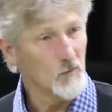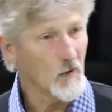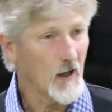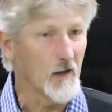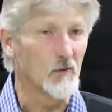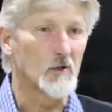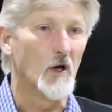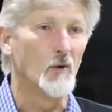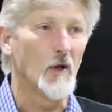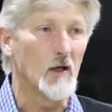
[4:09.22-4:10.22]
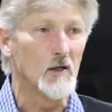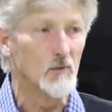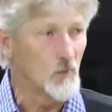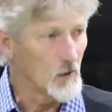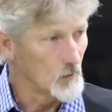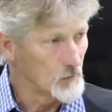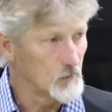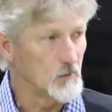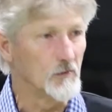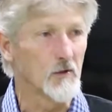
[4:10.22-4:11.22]
I would go in and we would
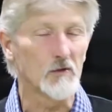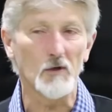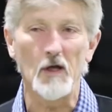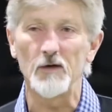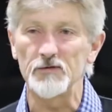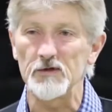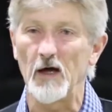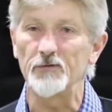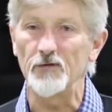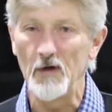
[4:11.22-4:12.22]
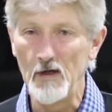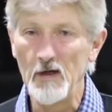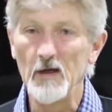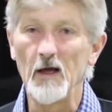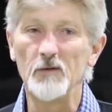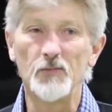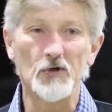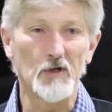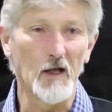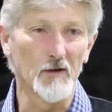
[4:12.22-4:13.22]
do the creative stuff and put
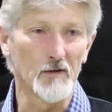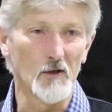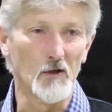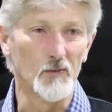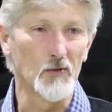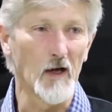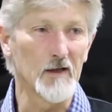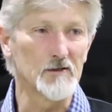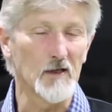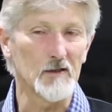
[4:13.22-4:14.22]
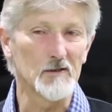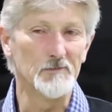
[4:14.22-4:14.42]
together the whole project.